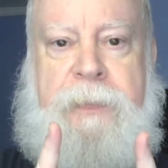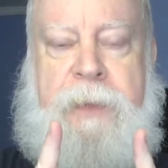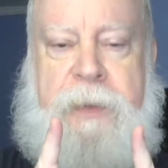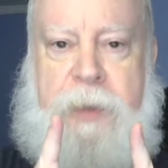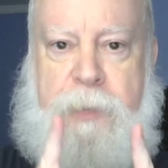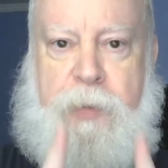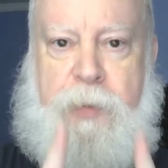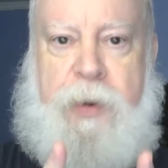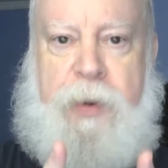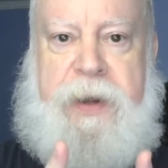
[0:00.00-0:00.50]

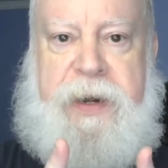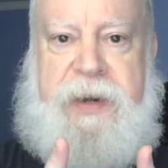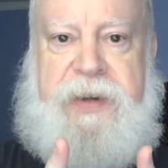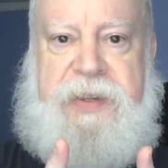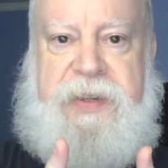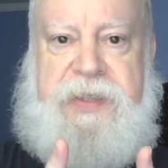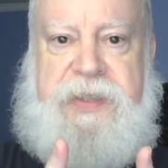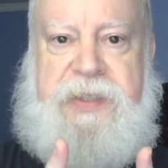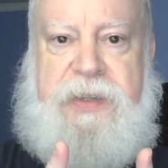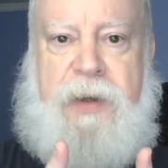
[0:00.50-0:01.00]
you point it at a
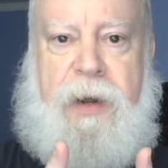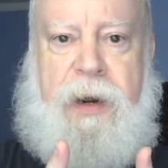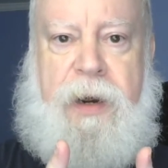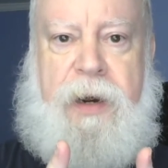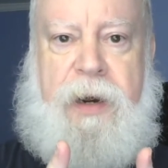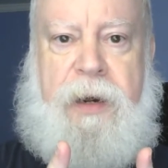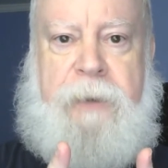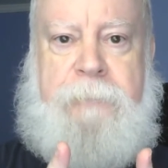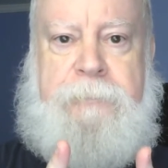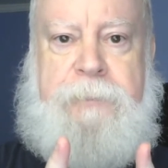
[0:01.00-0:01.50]

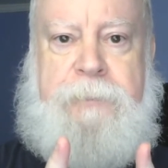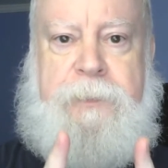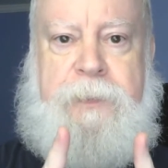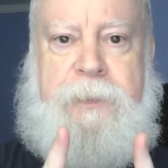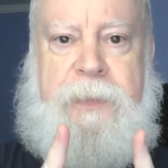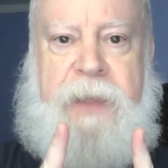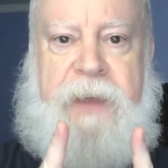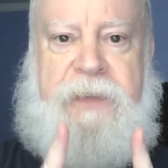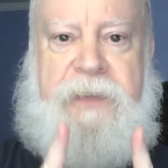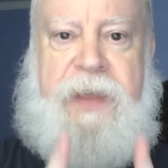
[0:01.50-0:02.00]
star,
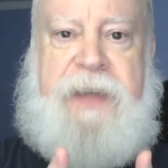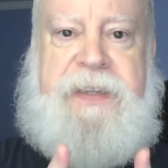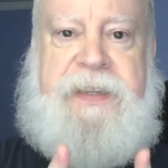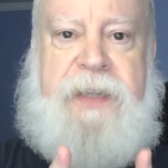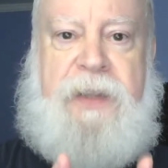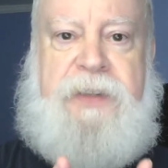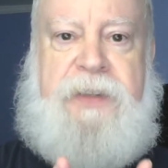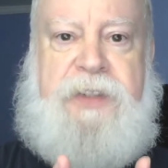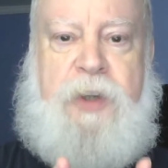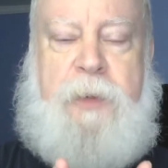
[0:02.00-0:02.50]
if that
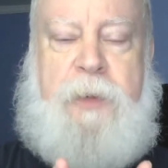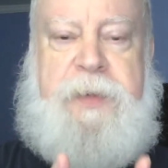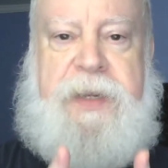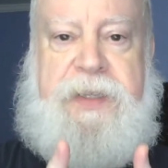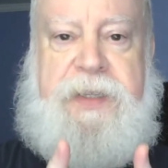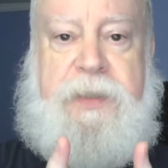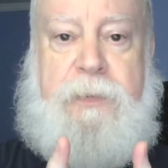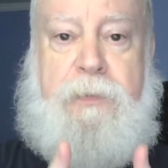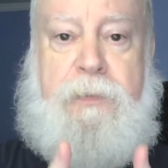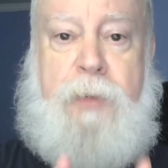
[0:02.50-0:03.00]
telescope
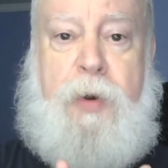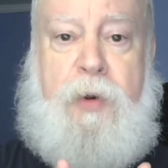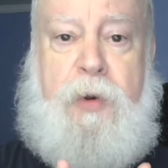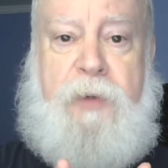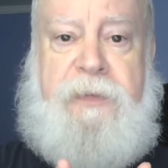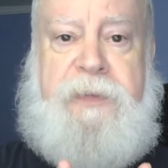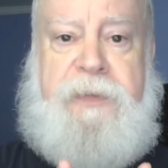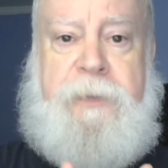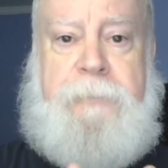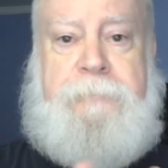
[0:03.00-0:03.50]
doesn't
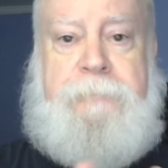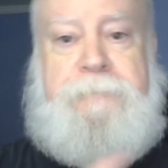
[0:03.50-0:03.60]
move,